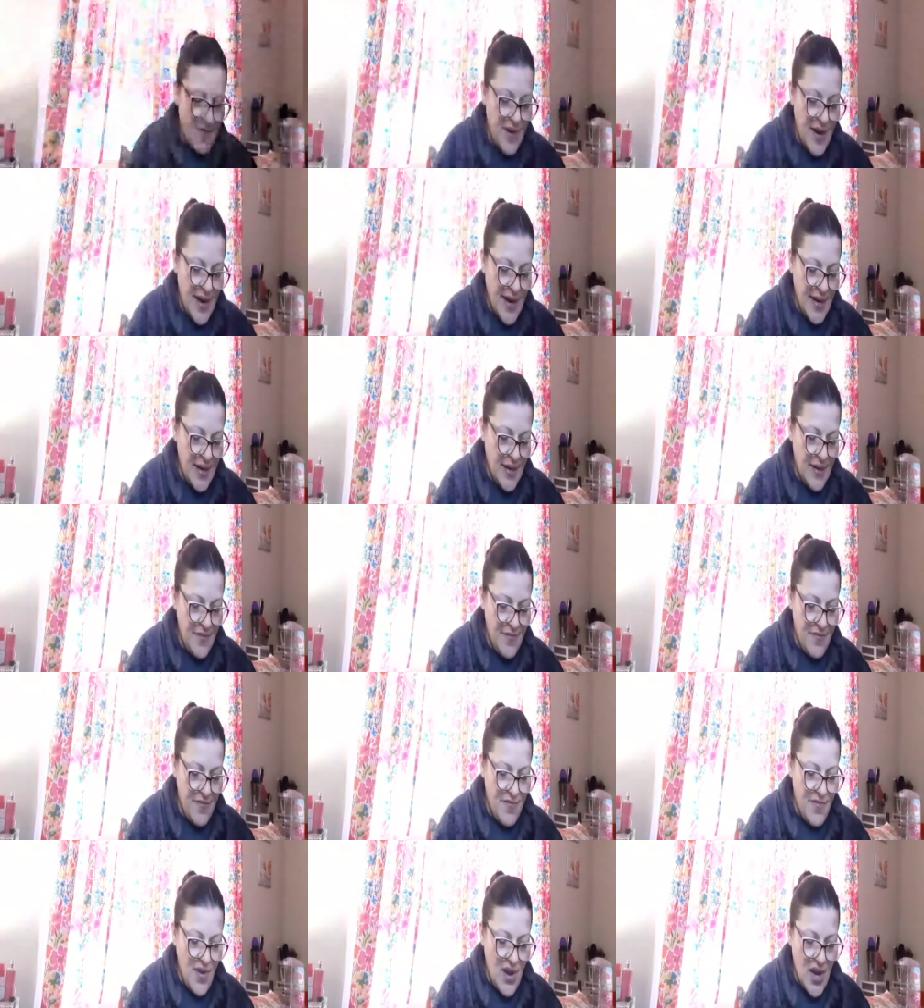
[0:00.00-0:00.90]
Violet
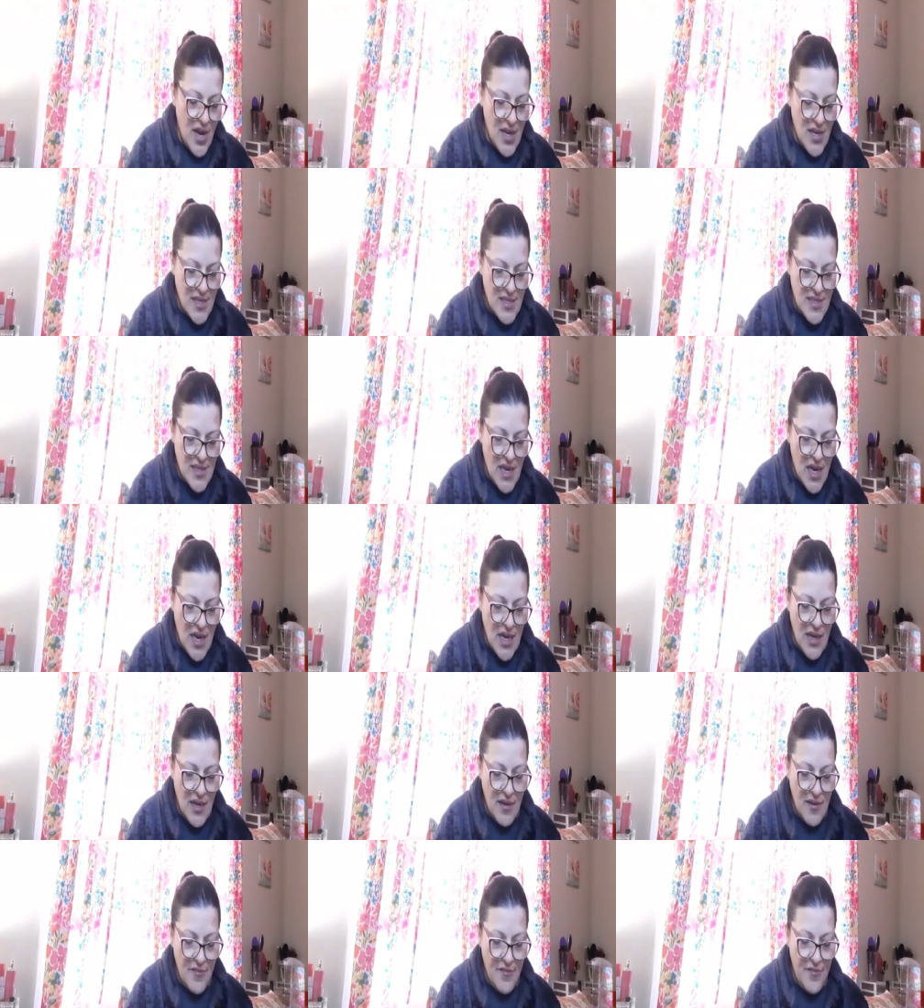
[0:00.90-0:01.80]
Voss
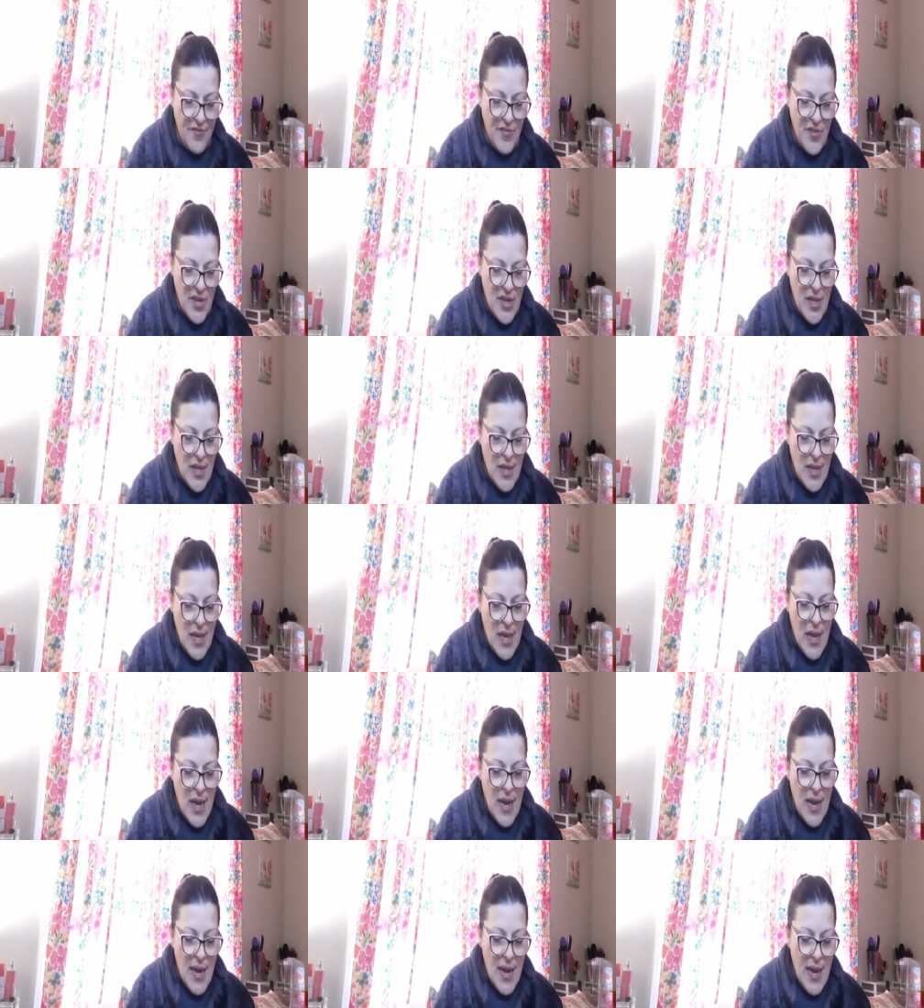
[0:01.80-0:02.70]
Olive,
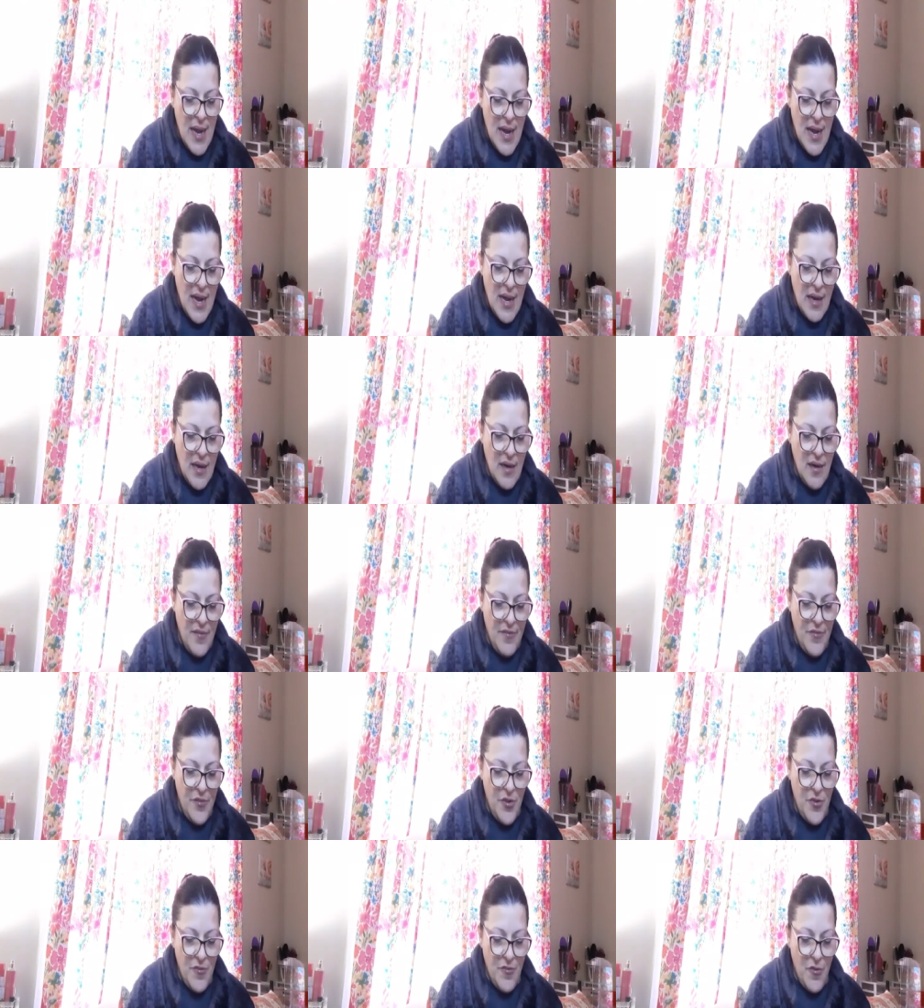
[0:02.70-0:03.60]

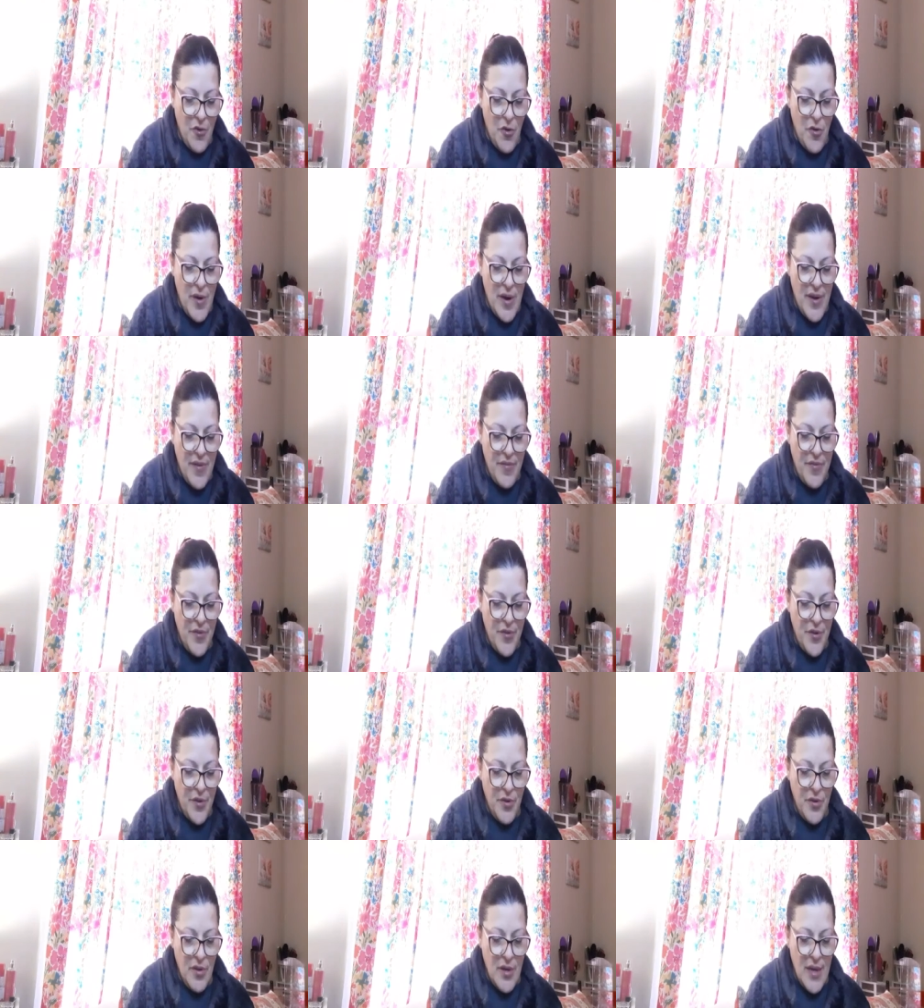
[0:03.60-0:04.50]
Olive You
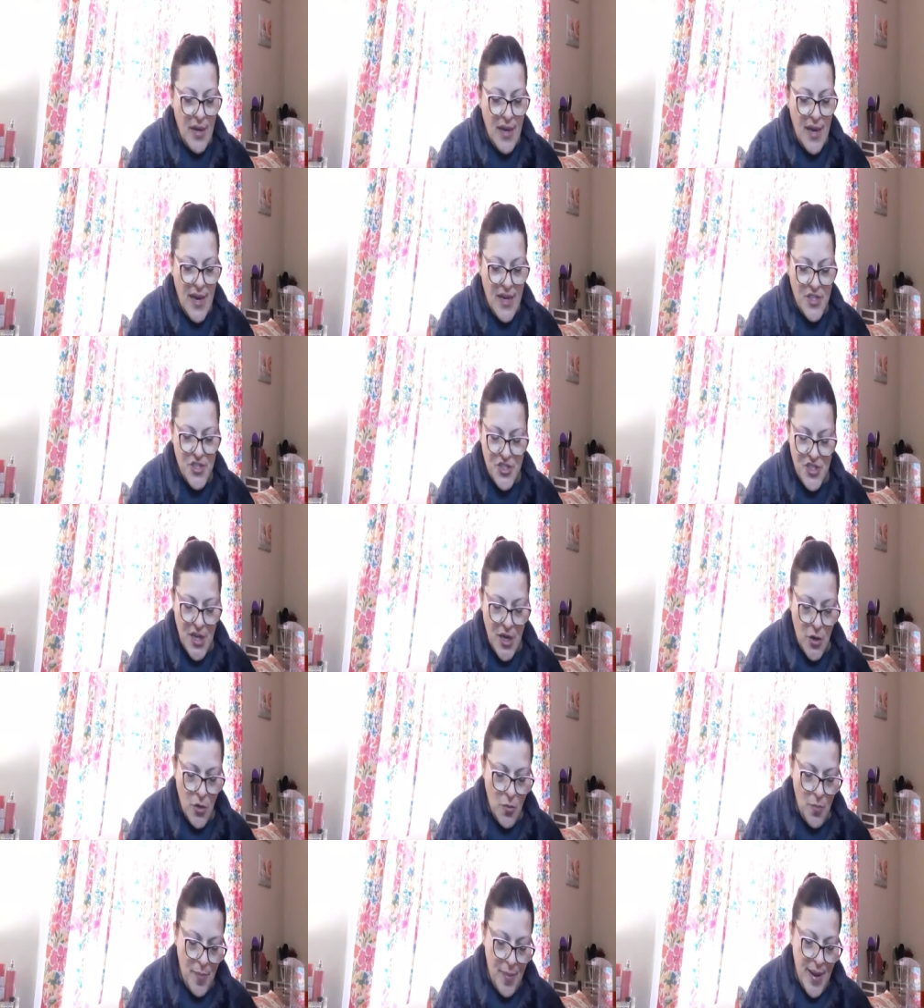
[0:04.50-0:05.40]
Forever
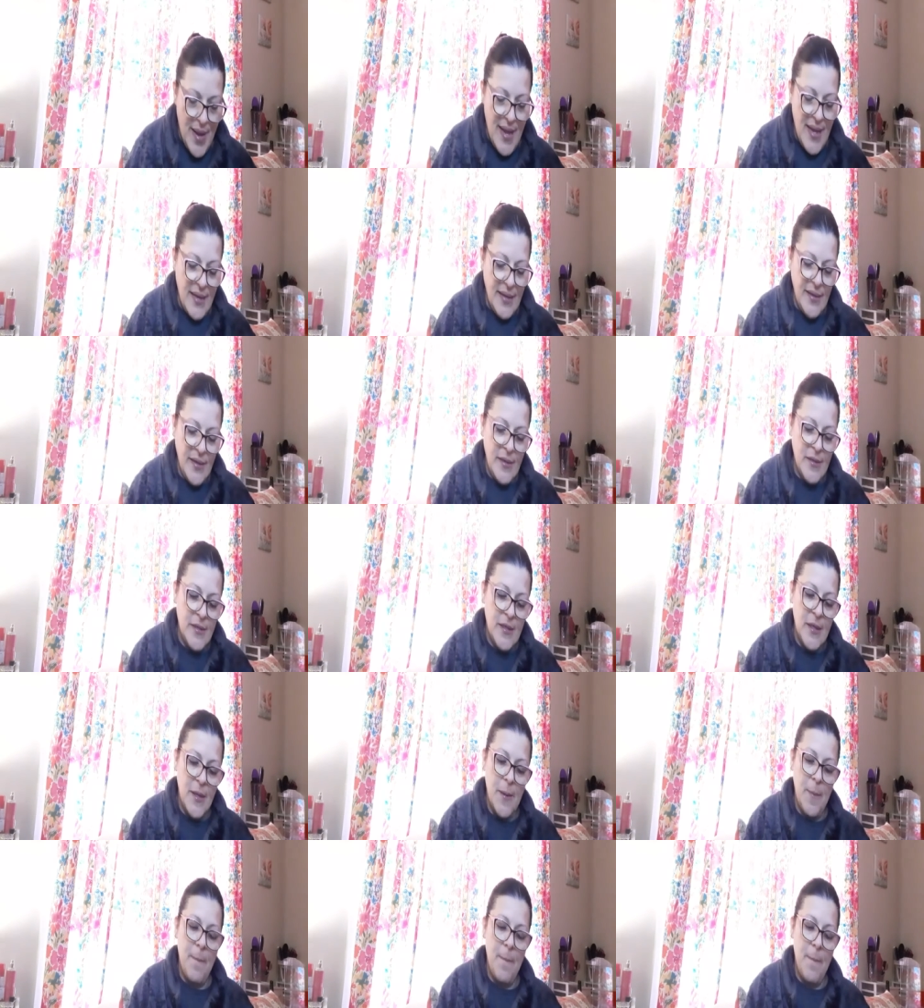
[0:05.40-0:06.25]
eyeshadow palette.